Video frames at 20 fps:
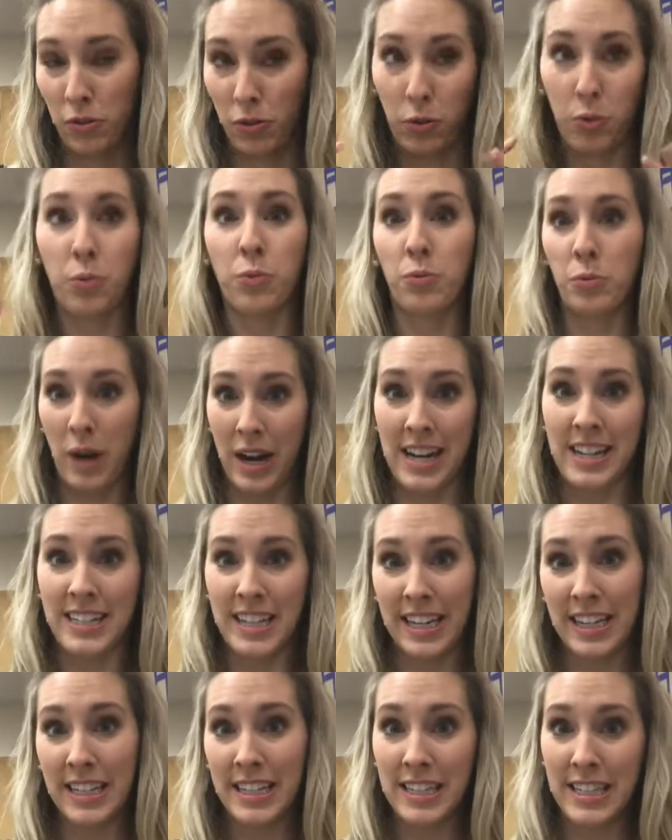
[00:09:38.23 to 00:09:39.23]

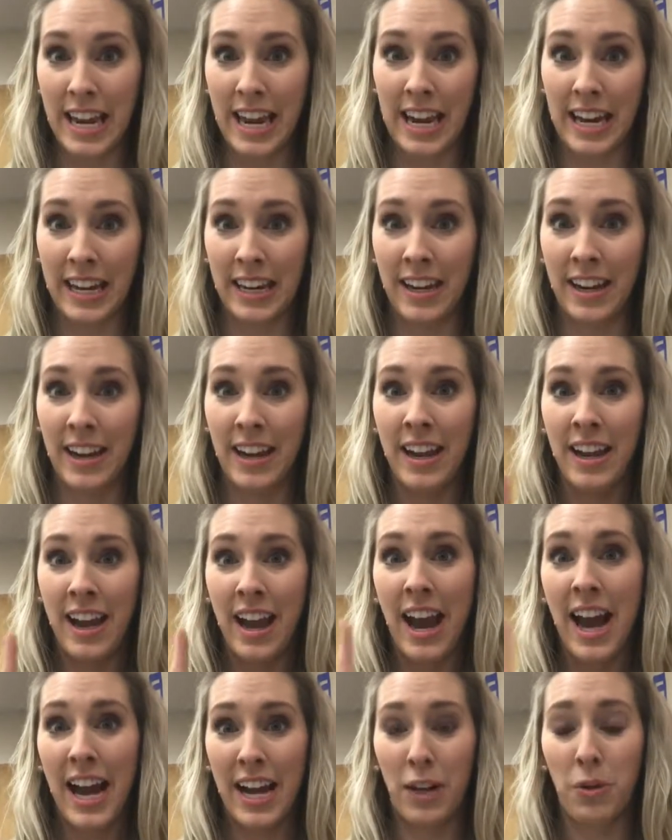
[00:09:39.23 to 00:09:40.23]
crazy insane
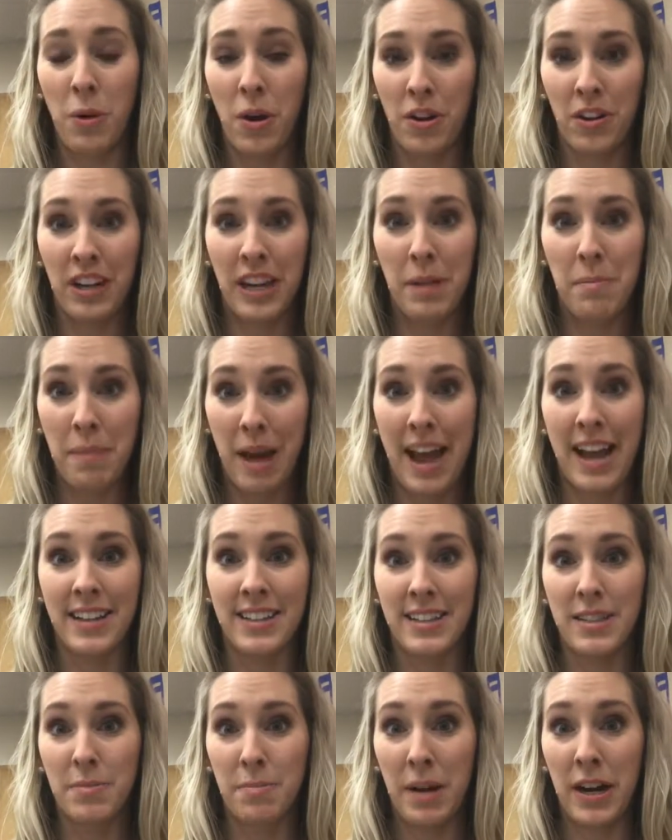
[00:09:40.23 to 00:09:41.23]
high quality
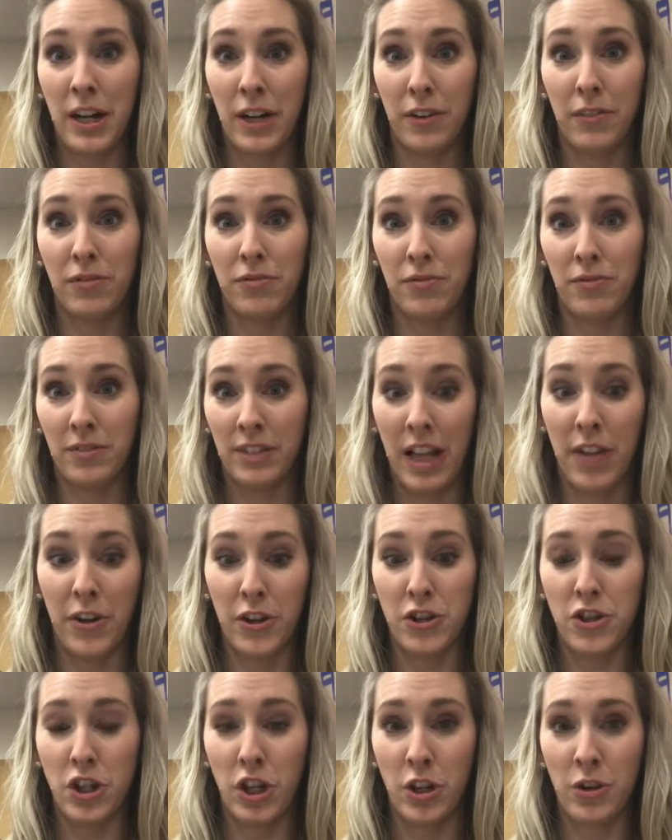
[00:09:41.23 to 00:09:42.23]
men's pair of
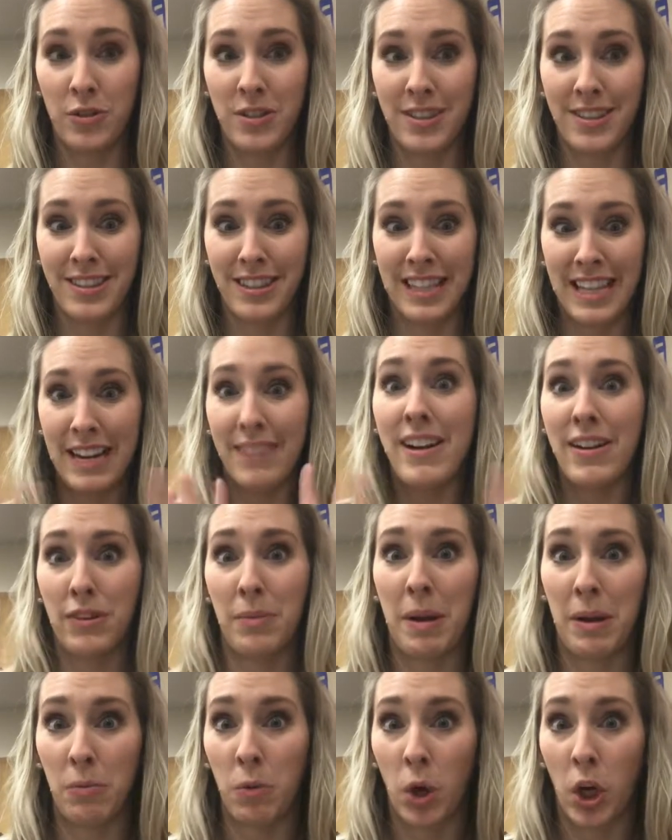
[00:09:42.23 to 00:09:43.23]
leather shoes that have
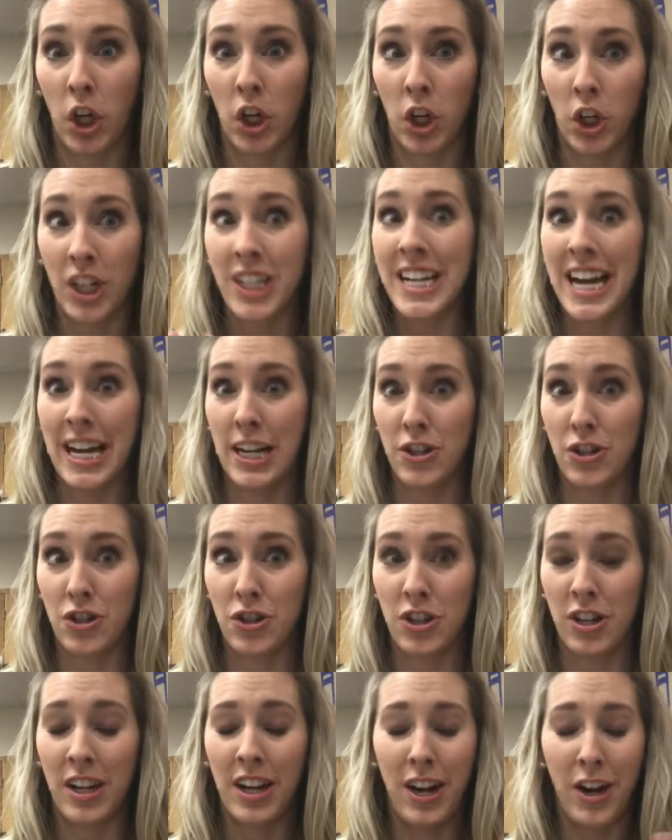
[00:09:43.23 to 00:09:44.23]
never been worn or
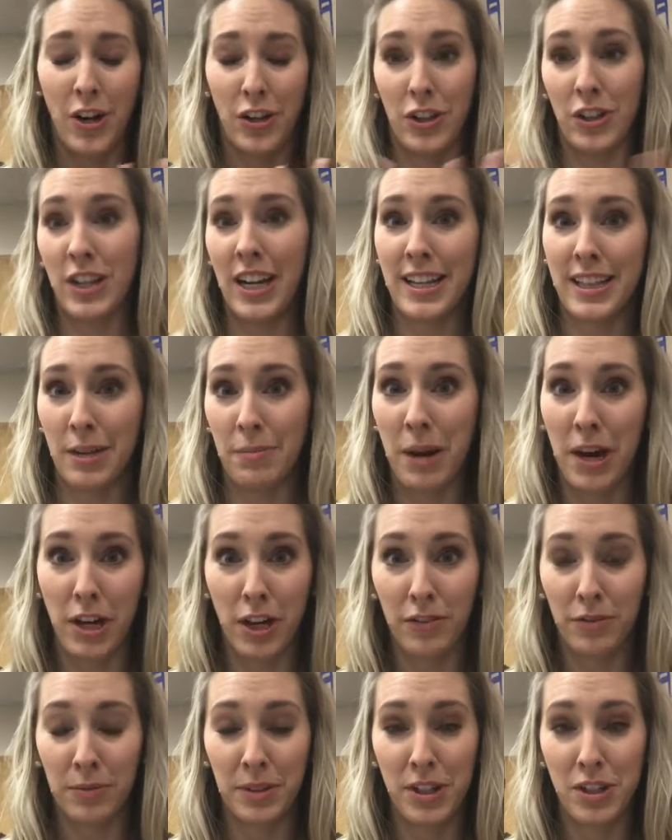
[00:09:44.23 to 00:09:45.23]
touched look like they're brand
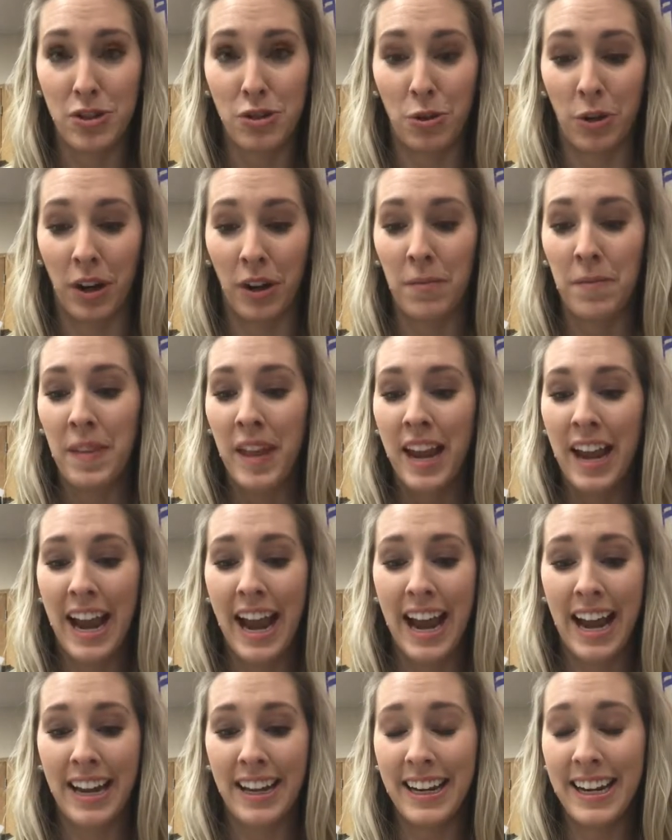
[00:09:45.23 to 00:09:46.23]
new from the store
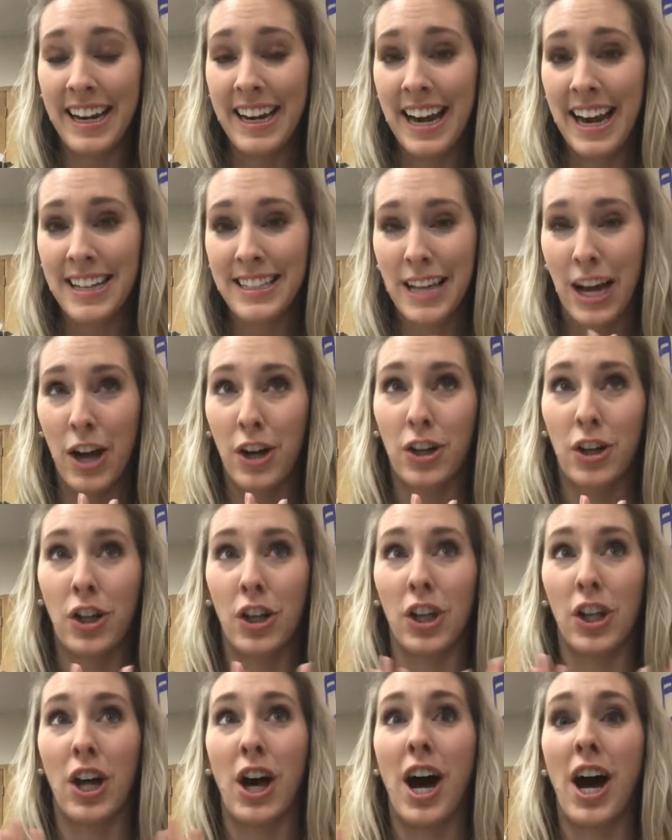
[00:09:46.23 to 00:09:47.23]
and he has a
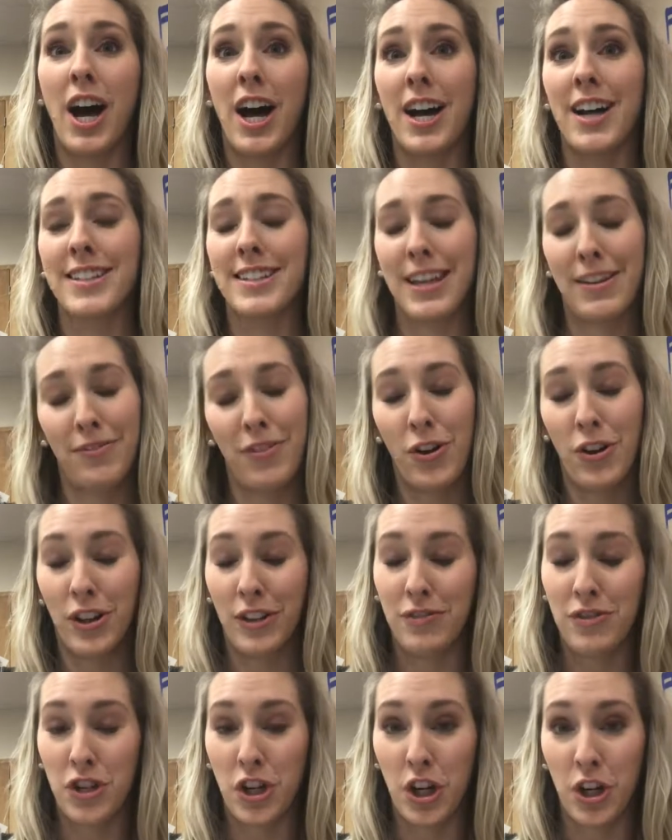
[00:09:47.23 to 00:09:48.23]
closet
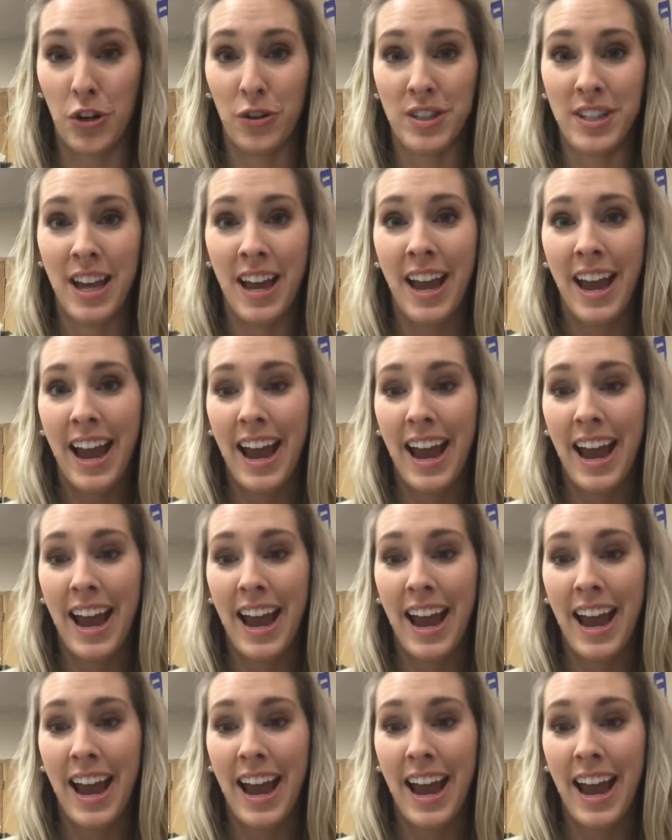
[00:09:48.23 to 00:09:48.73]
full of shoes.